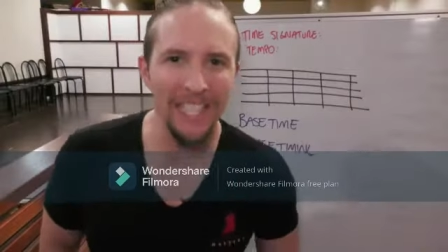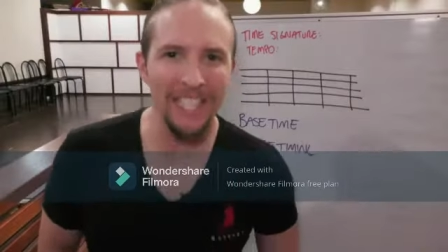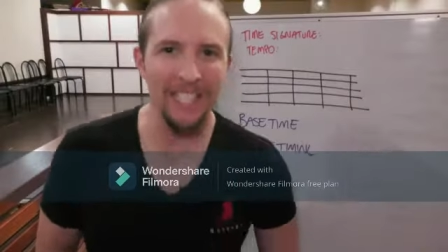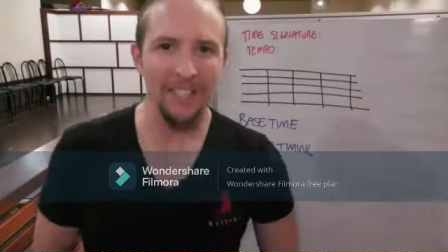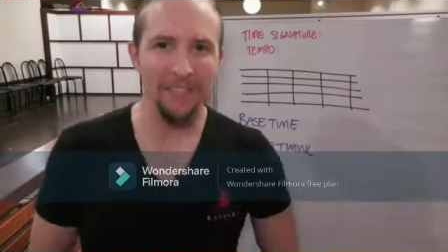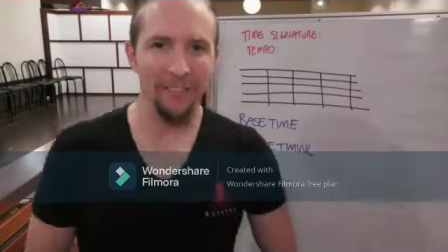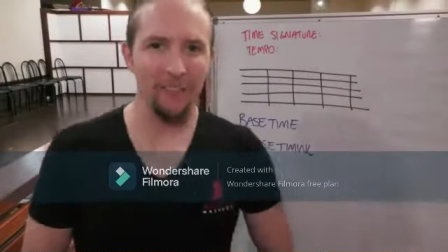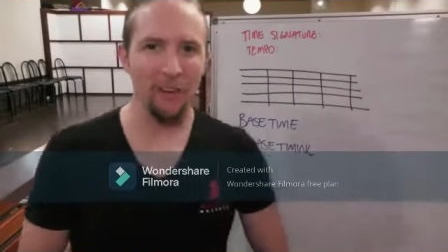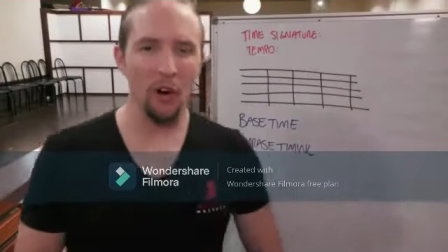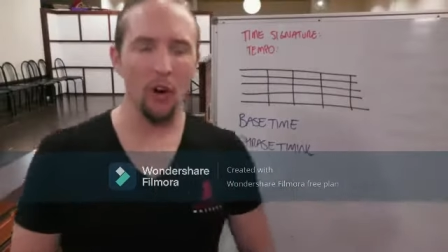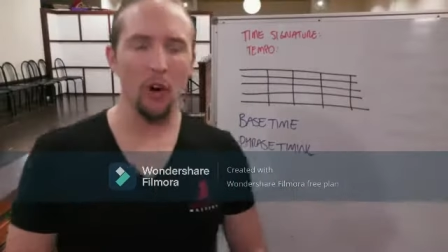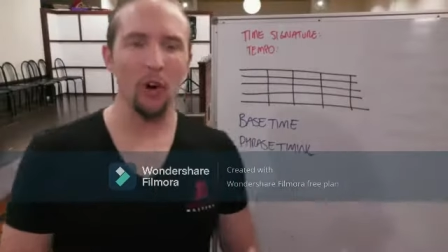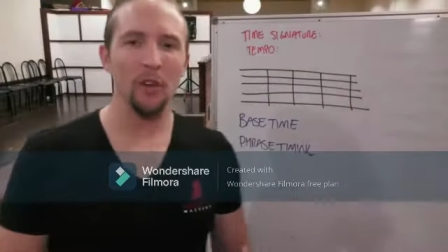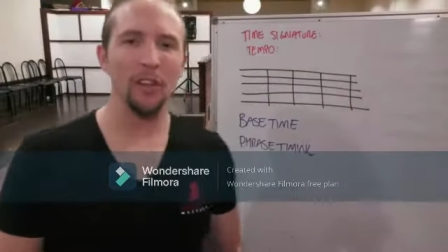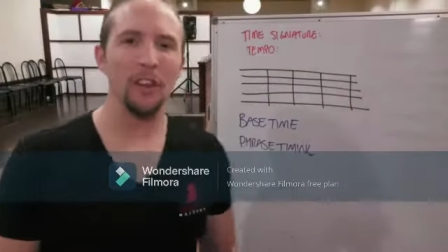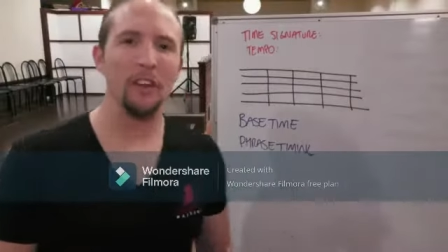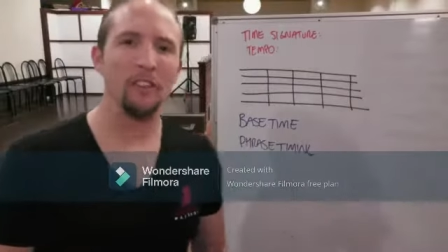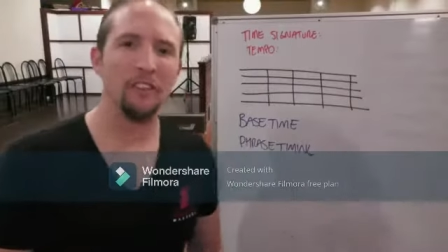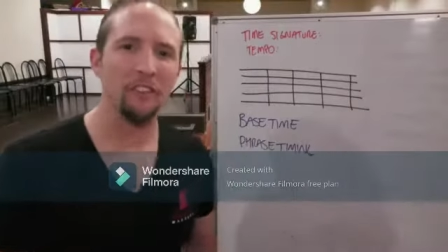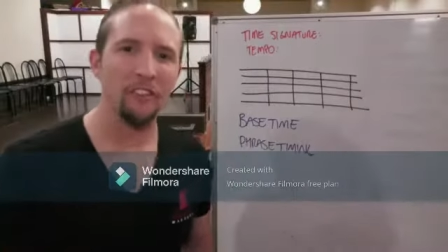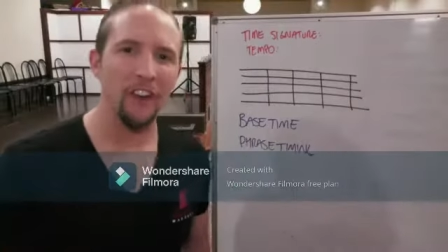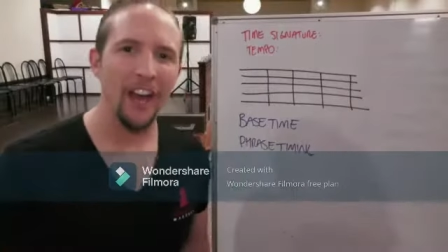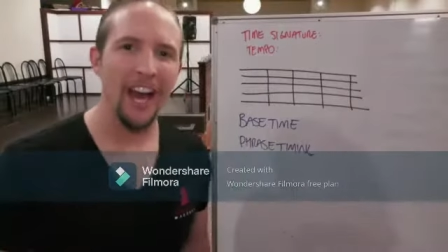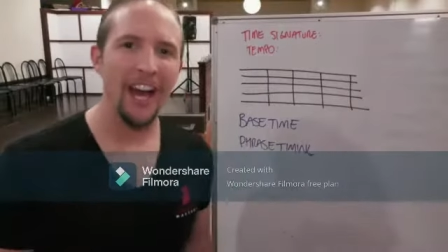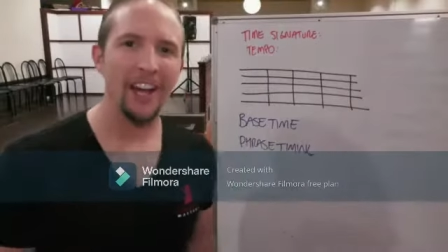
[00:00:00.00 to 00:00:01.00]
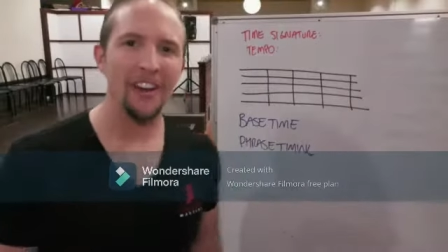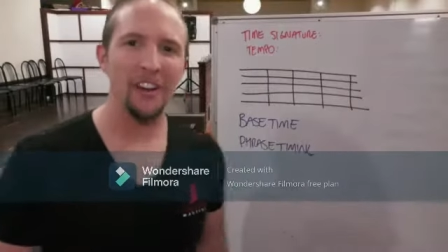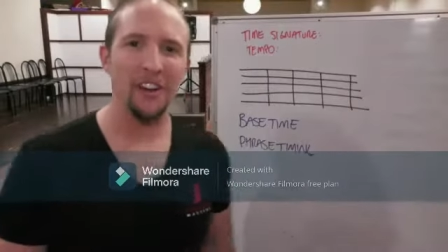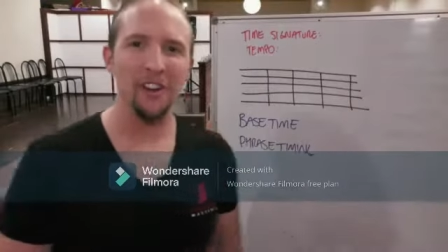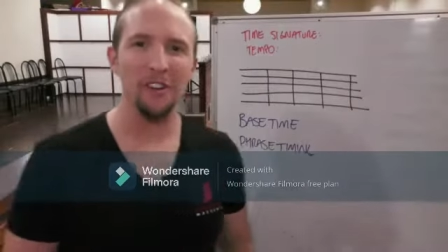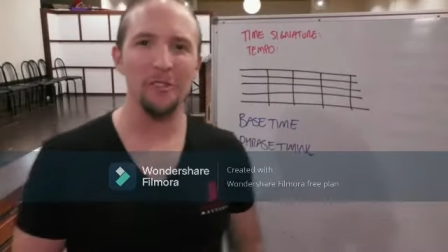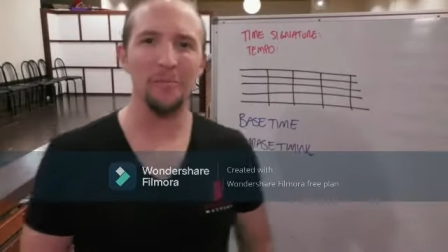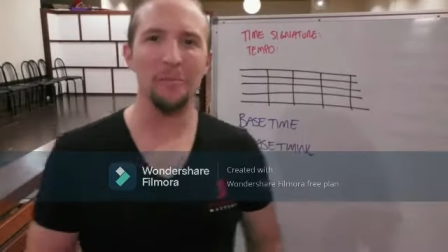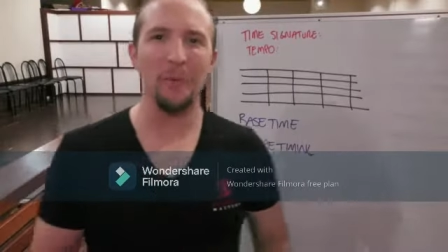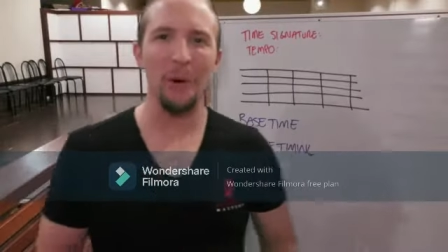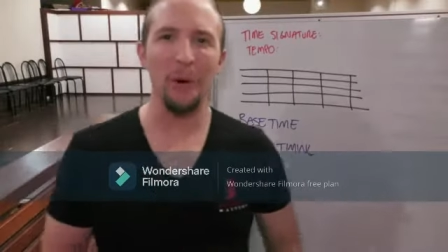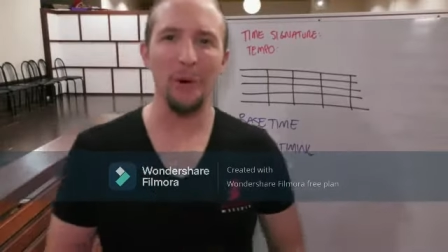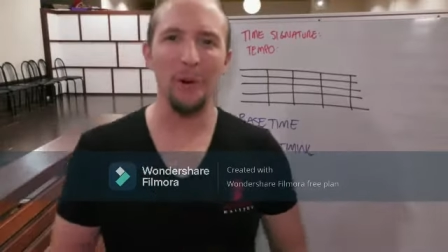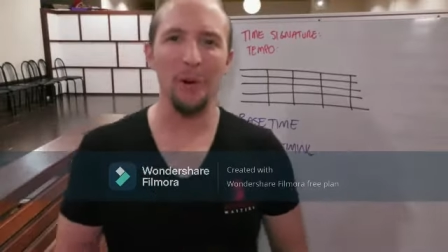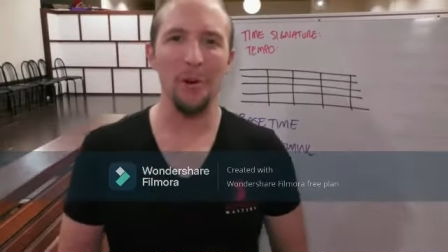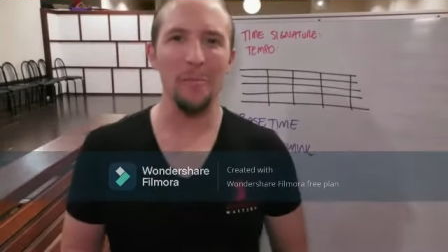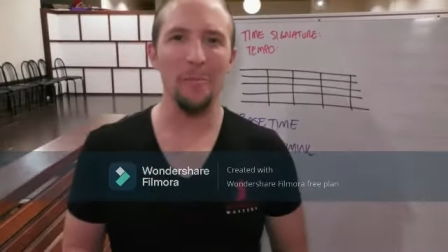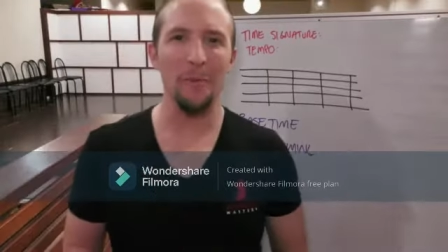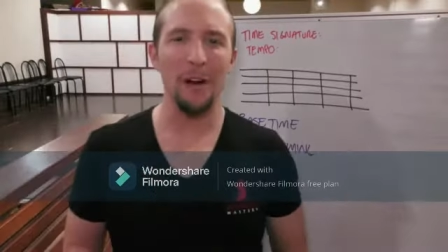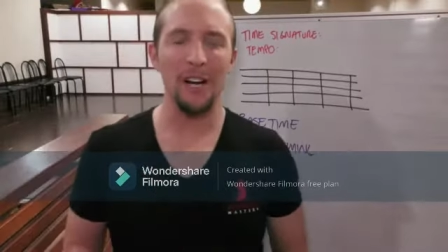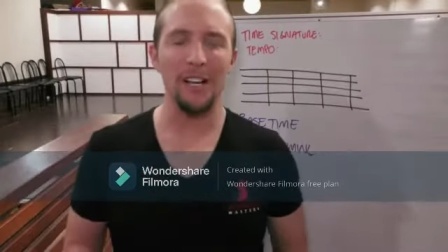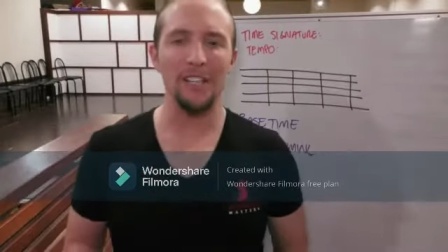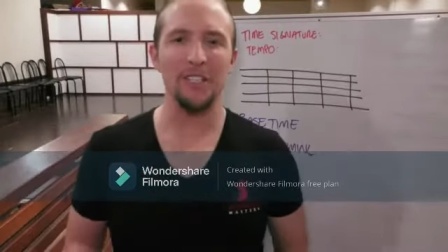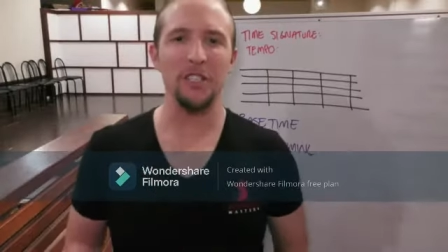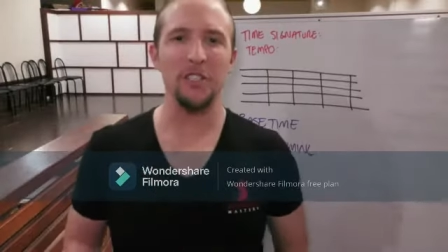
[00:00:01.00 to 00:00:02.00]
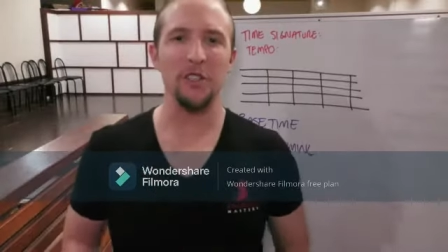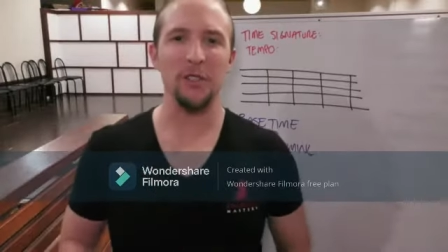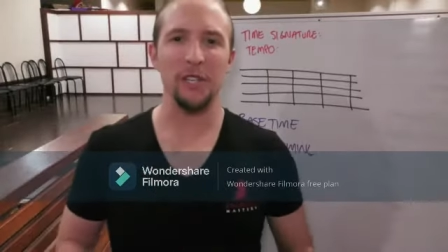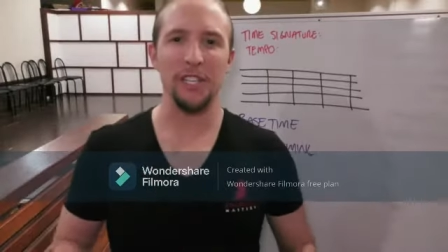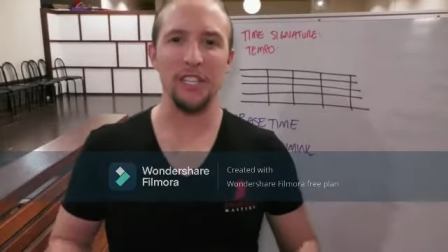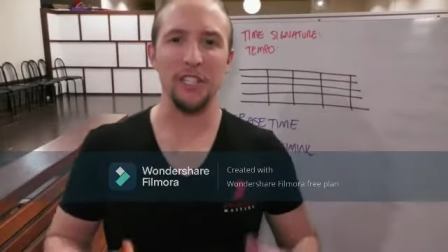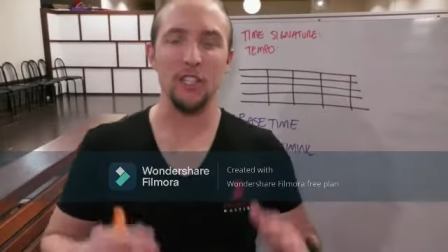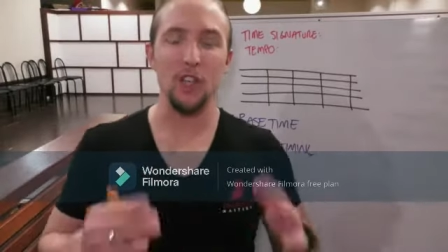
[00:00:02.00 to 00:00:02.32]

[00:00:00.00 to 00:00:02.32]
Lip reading: It's Vaughn, the founder of Ballroom Mastery.